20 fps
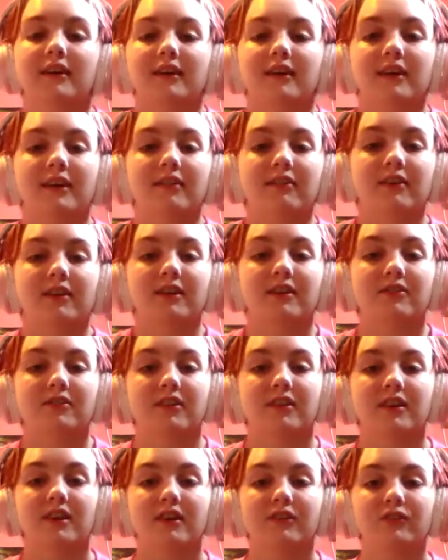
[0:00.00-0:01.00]
Anyways,
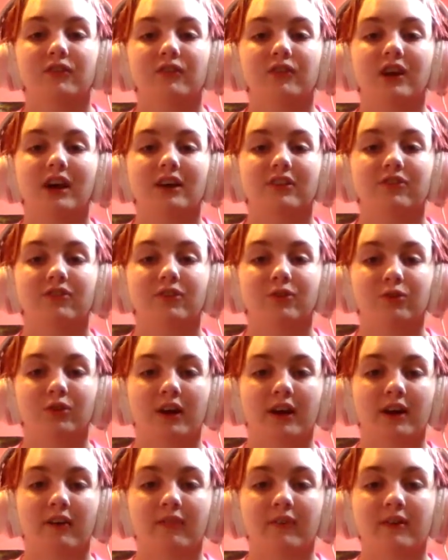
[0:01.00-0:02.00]
in case if you guys don't
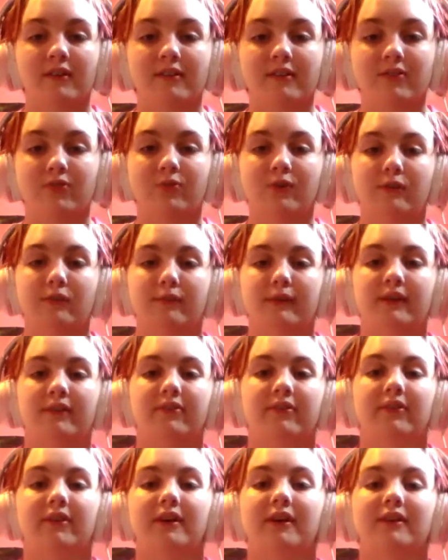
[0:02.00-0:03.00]
have one of these website
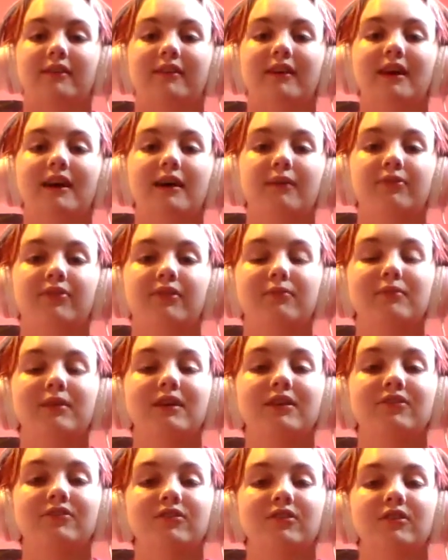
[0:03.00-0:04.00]
slash apps, then
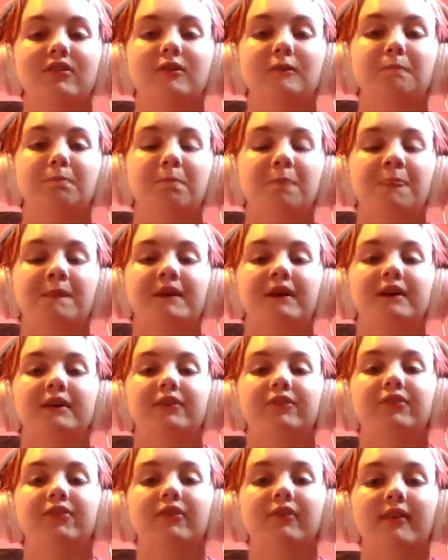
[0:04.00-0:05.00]
make sure
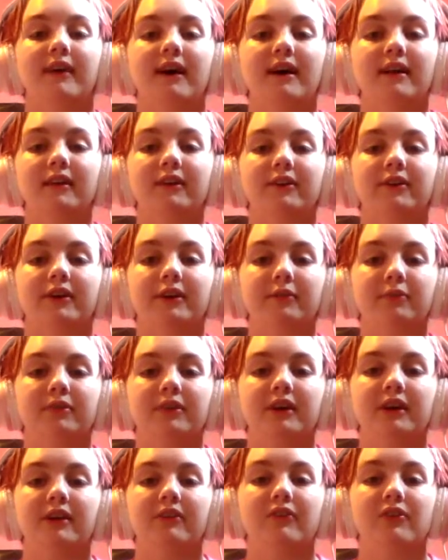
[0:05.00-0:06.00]
to download them,
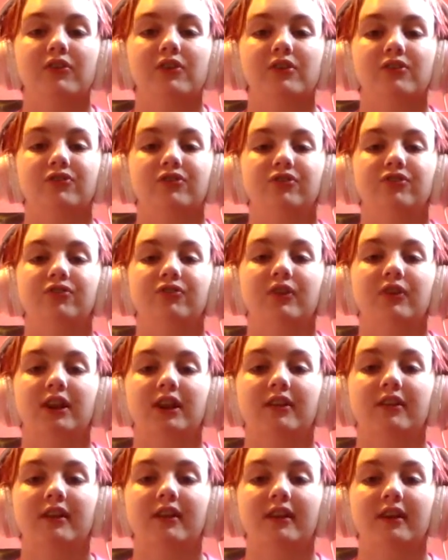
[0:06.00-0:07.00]
get everything
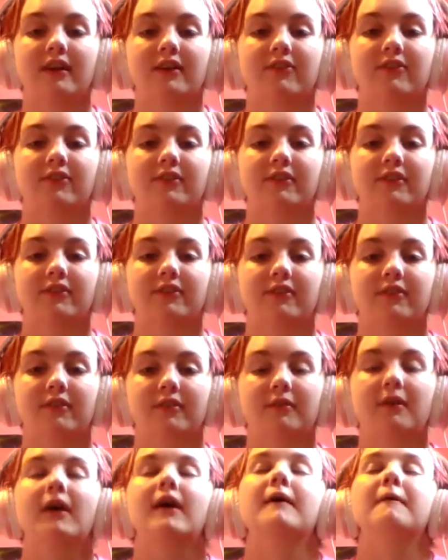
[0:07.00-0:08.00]
situated, then answer this,
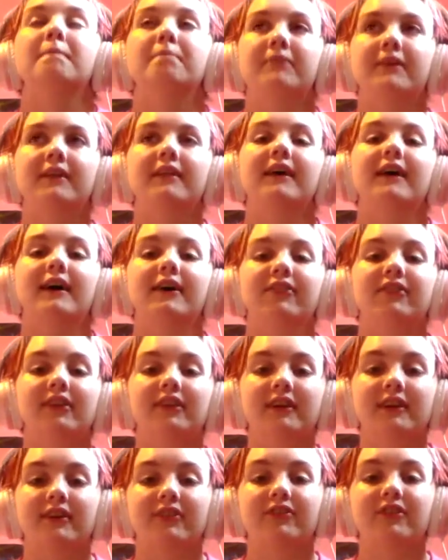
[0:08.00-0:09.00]
then ask
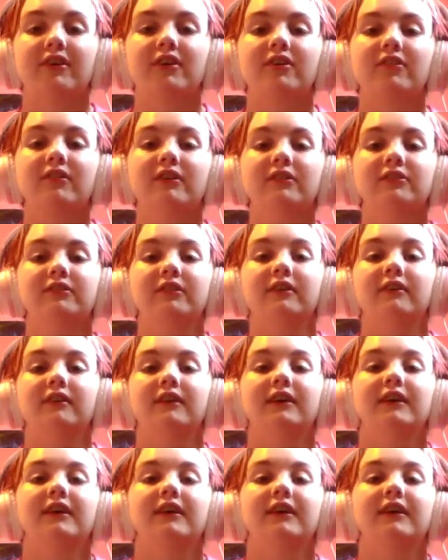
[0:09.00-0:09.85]
Alexa a question.